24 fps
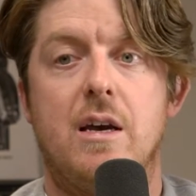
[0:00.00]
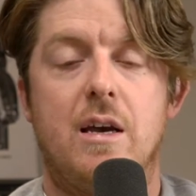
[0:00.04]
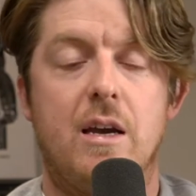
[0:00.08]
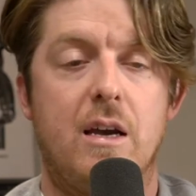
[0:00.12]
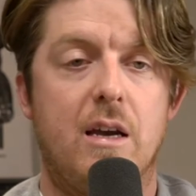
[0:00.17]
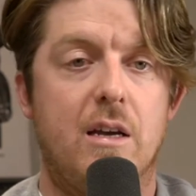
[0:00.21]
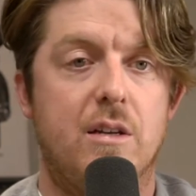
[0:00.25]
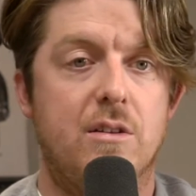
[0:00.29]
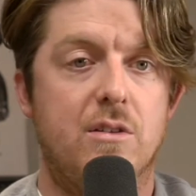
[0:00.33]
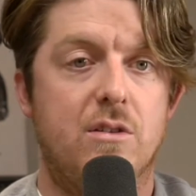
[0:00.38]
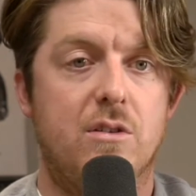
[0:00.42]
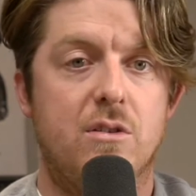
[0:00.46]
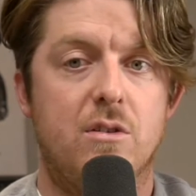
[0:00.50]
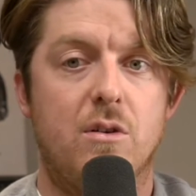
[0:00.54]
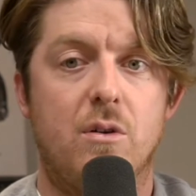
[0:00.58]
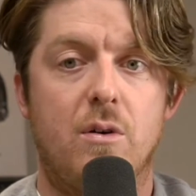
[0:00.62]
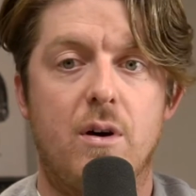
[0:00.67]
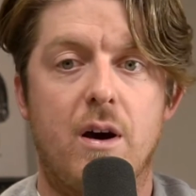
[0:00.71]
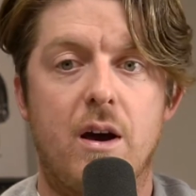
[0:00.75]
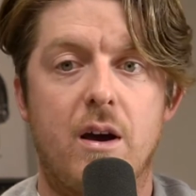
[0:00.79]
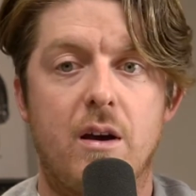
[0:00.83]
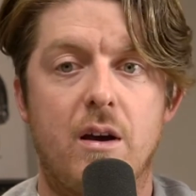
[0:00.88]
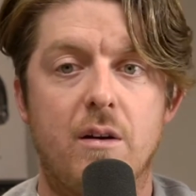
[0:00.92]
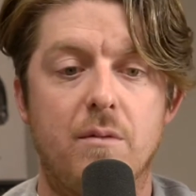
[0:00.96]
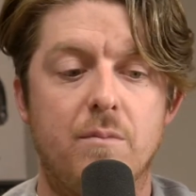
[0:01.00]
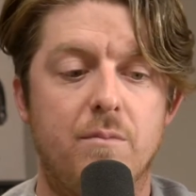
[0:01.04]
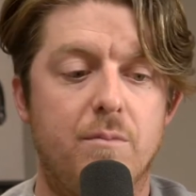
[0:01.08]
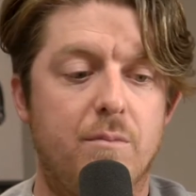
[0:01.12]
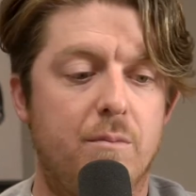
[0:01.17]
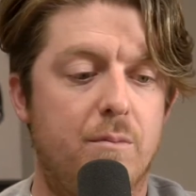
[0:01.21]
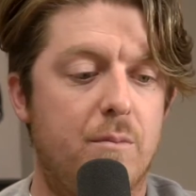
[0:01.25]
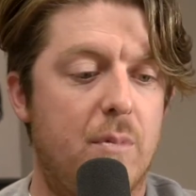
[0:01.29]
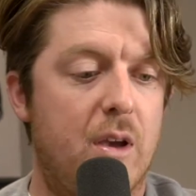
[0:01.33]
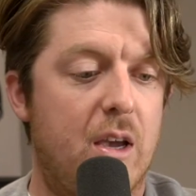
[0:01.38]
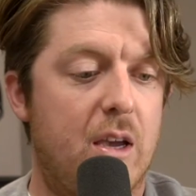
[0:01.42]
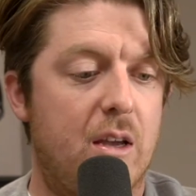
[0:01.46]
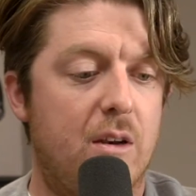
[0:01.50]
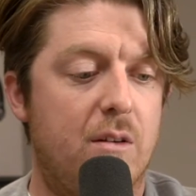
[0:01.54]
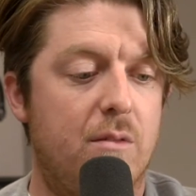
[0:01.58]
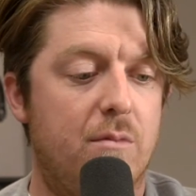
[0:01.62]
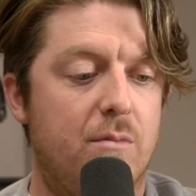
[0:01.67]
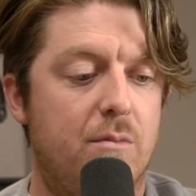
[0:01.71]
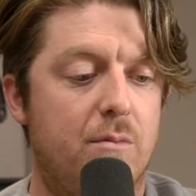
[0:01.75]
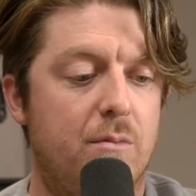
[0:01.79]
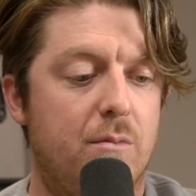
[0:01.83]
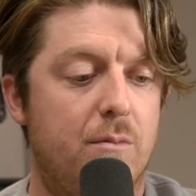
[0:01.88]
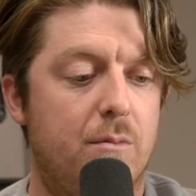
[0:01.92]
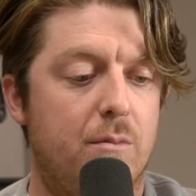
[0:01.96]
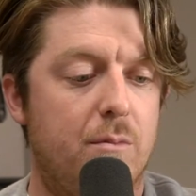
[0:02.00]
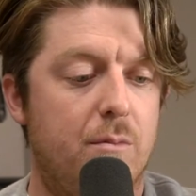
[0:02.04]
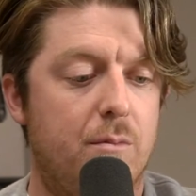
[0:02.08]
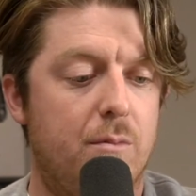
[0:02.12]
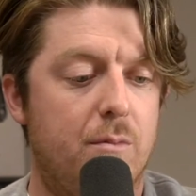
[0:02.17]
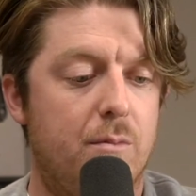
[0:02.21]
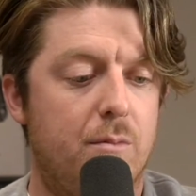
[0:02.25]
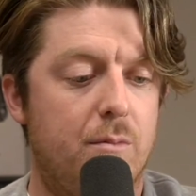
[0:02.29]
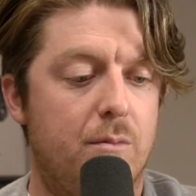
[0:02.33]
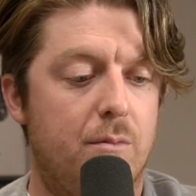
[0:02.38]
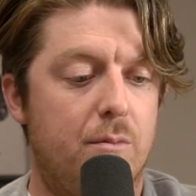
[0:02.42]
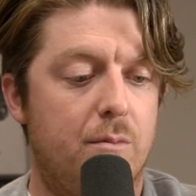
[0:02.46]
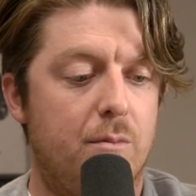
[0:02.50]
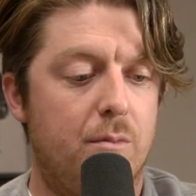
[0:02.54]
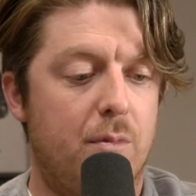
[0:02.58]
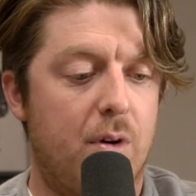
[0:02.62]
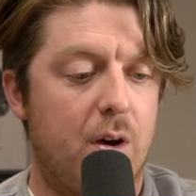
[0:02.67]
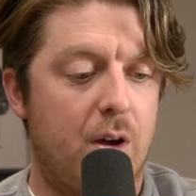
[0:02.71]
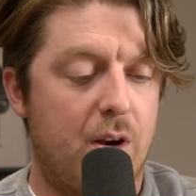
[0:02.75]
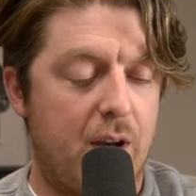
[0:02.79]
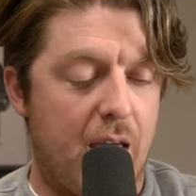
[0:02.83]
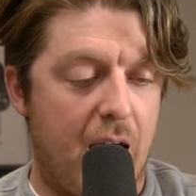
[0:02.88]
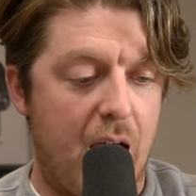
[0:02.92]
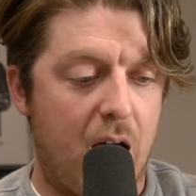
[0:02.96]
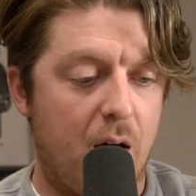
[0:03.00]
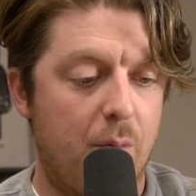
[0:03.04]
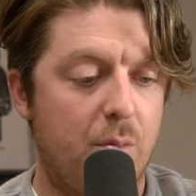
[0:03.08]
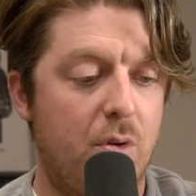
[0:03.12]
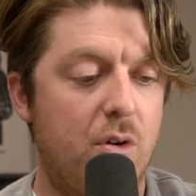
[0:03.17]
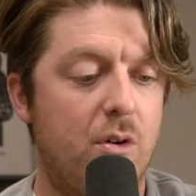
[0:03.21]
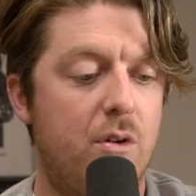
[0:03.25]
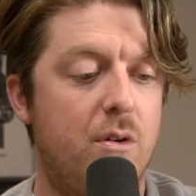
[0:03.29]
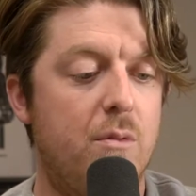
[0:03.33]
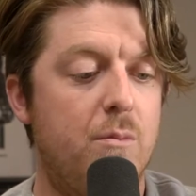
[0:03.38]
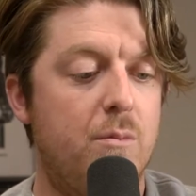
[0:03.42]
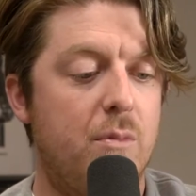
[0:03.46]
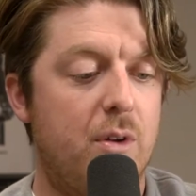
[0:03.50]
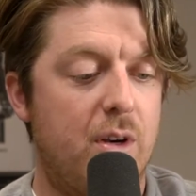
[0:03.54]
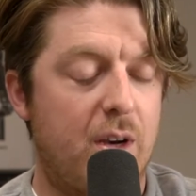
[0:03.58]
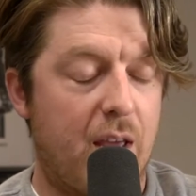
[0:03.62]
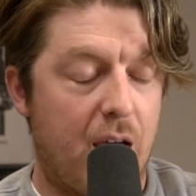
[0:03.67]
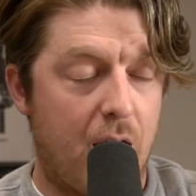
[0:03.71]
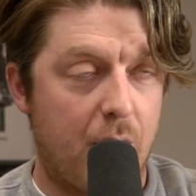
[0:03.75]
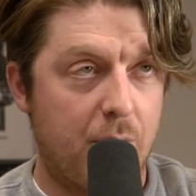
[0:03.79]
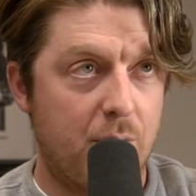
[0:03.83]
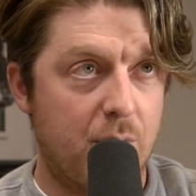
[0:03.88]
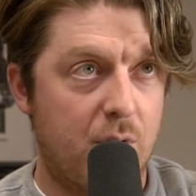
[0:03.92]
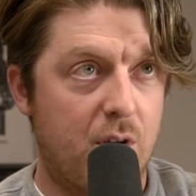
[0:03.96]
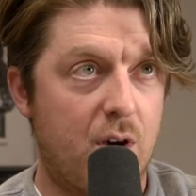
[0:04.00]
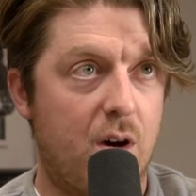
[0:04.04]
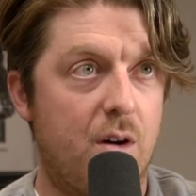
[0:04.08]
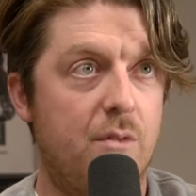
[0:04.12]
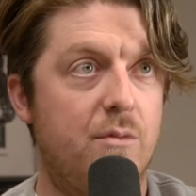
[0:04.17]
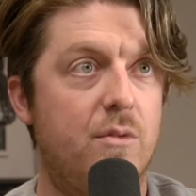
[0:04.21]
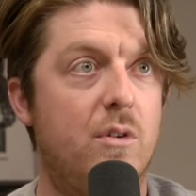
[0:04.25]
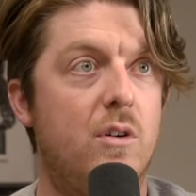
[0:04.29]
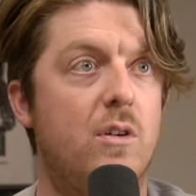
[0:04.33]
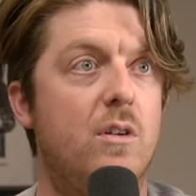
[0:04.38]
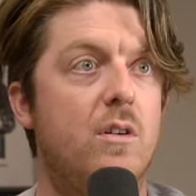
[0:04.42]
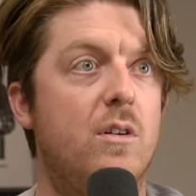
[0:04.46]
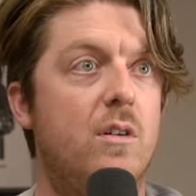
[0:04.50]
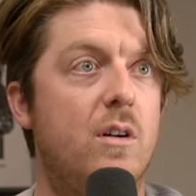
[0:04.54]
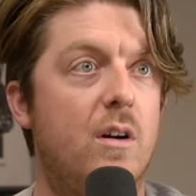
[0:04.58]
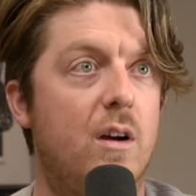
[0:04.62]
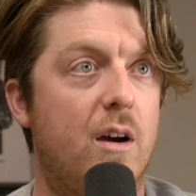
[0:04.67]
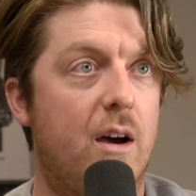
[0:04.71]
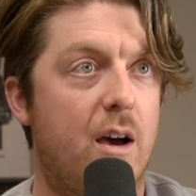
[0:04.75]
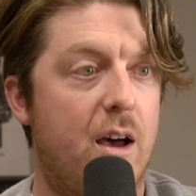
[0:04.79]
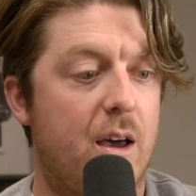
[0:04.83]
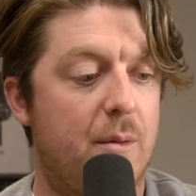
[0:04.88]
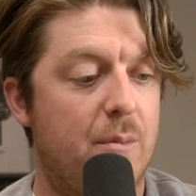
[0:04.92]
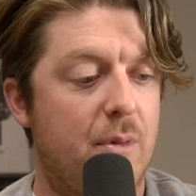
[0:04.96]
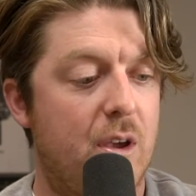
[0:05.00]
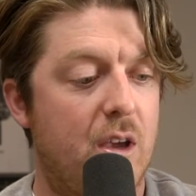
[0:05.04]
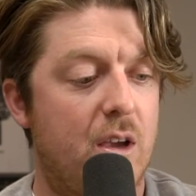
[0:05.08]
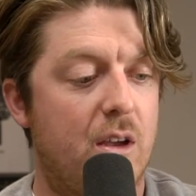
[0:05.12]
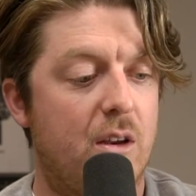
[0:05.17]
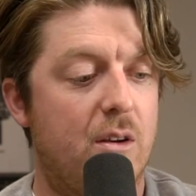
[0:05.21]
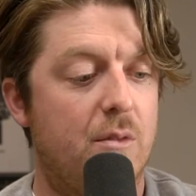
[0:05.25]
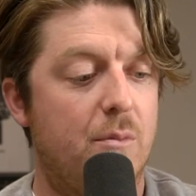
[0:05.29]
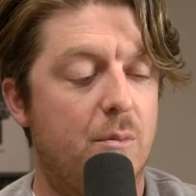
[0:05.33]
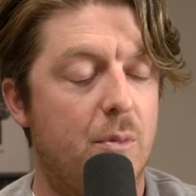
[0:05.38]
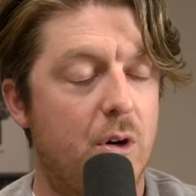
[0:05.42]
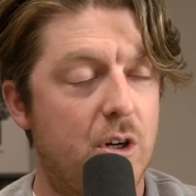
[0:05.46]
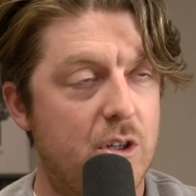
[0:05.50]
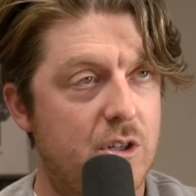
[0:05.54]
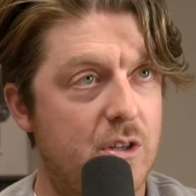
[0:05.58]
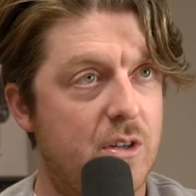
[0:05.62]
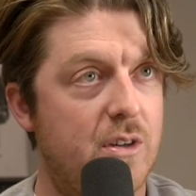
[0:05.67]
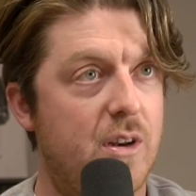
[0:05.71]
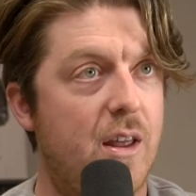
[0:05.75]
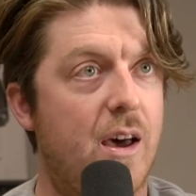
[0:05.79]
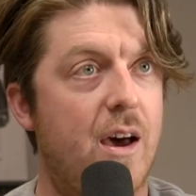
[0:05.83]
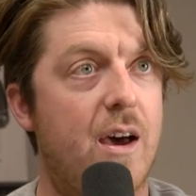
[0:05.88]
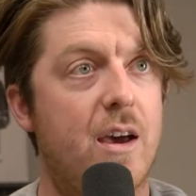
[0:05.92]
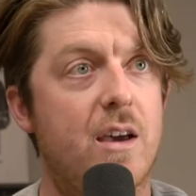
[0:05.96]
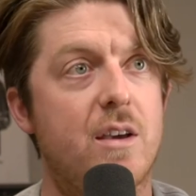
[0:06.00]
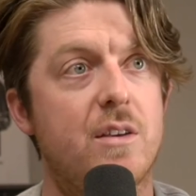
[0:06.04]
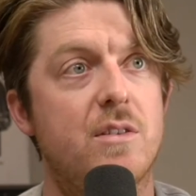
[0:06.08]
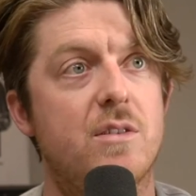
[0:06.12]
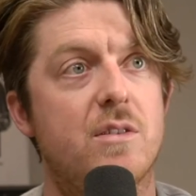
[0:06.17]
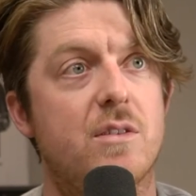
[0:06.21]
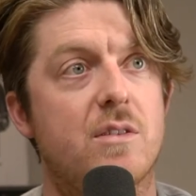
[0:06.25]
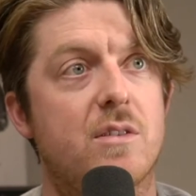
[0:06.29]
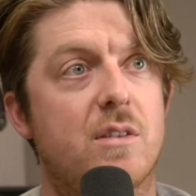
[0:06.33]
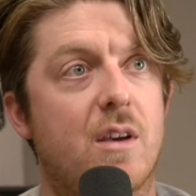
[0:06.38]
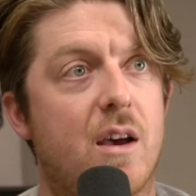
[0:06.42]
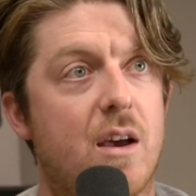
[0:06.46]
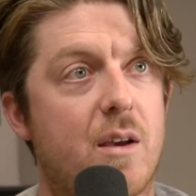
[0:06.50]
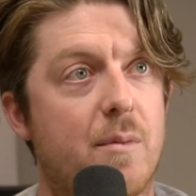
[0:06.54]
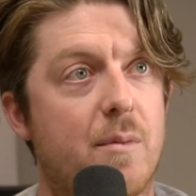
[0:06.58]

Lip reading: And so I made an album cover. I made merchandise. I